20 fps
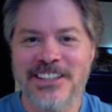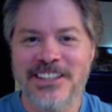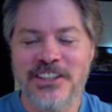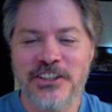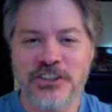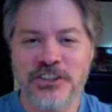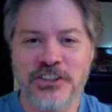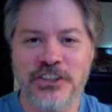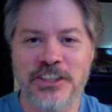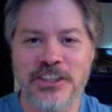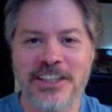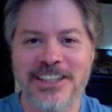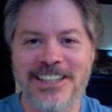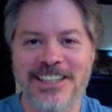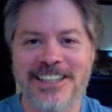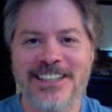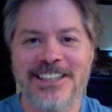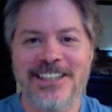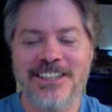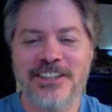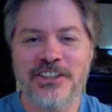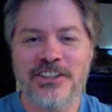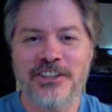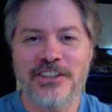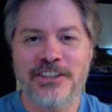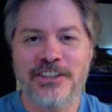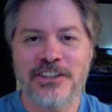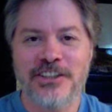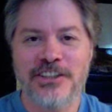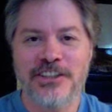she
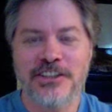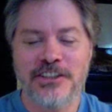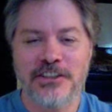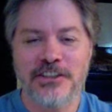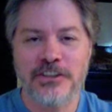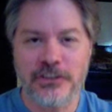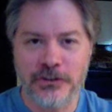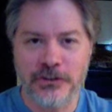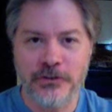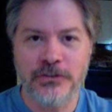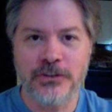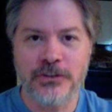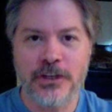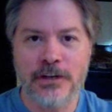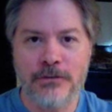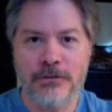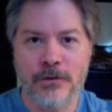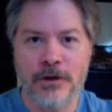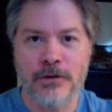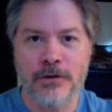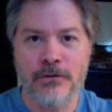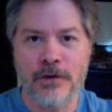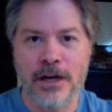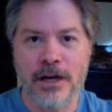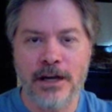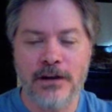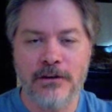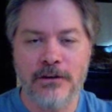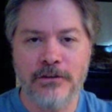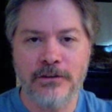she shoots off one
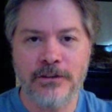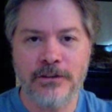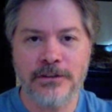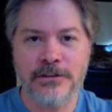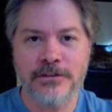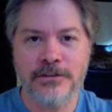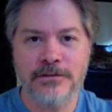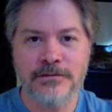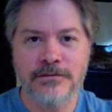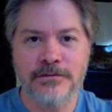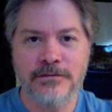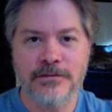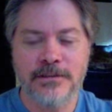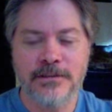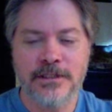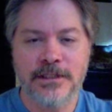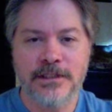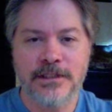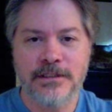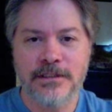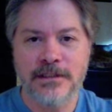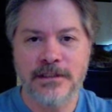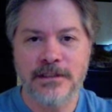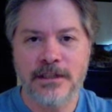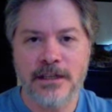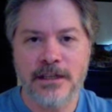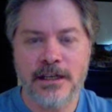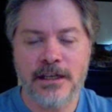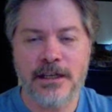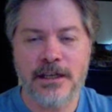round,
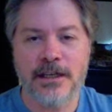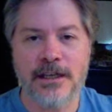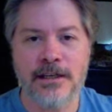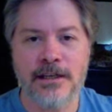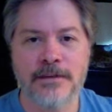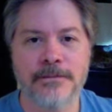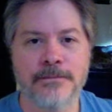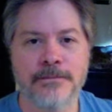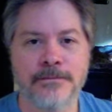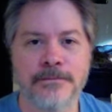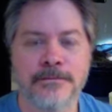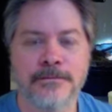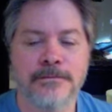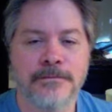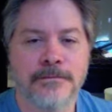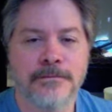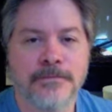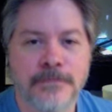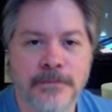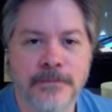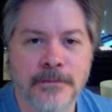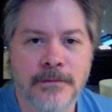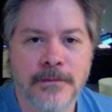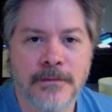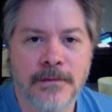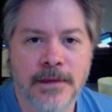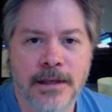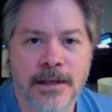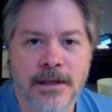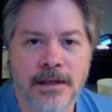uh,
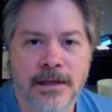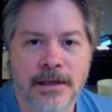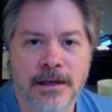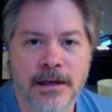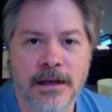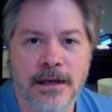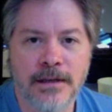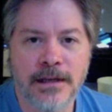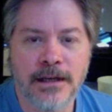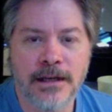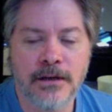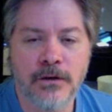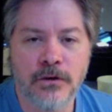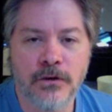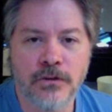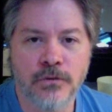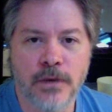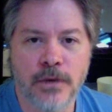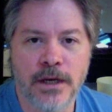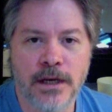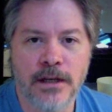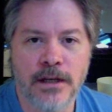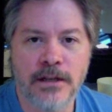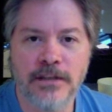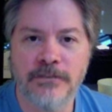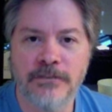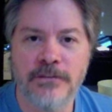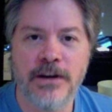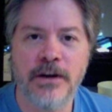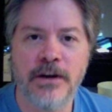and that goes
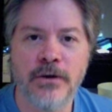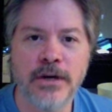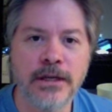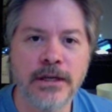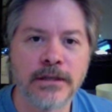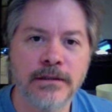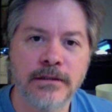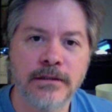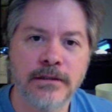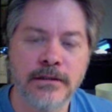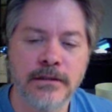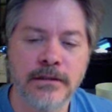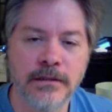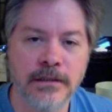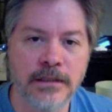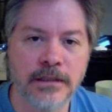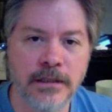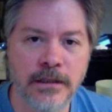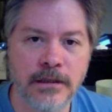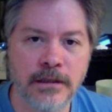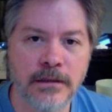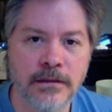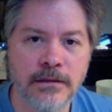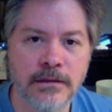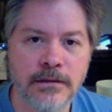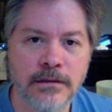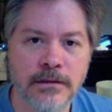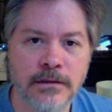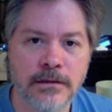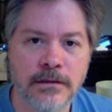well. Very little
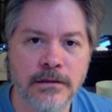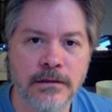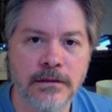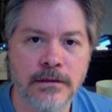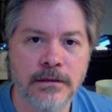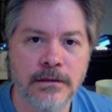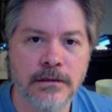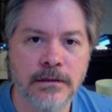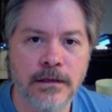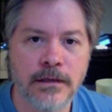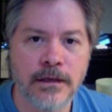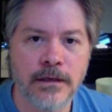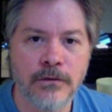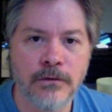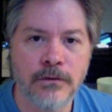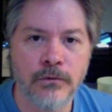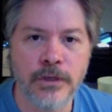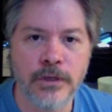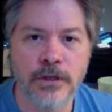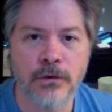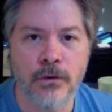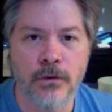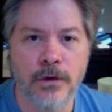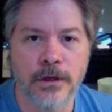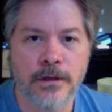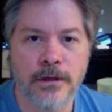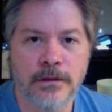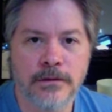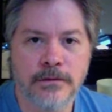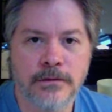
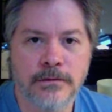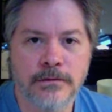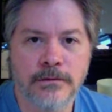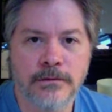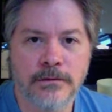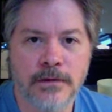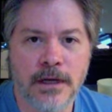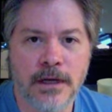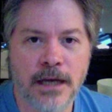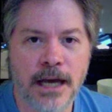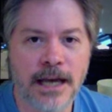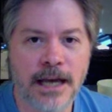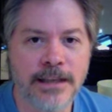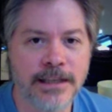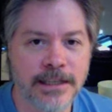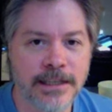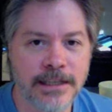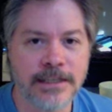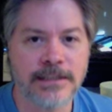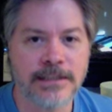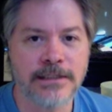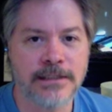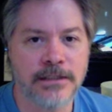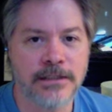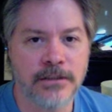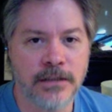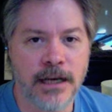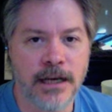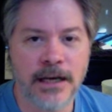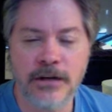recoil. I think it's
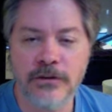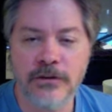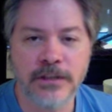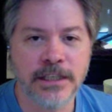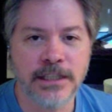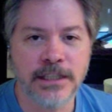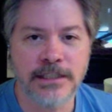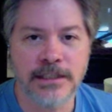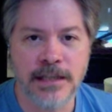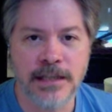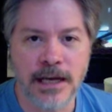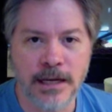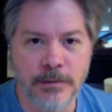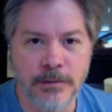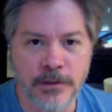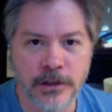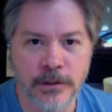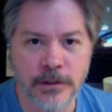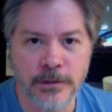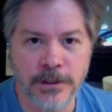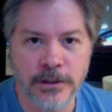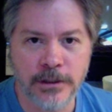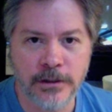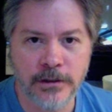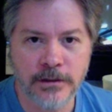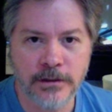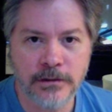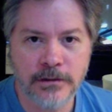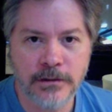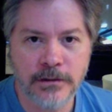I don't think it's nine millimeter.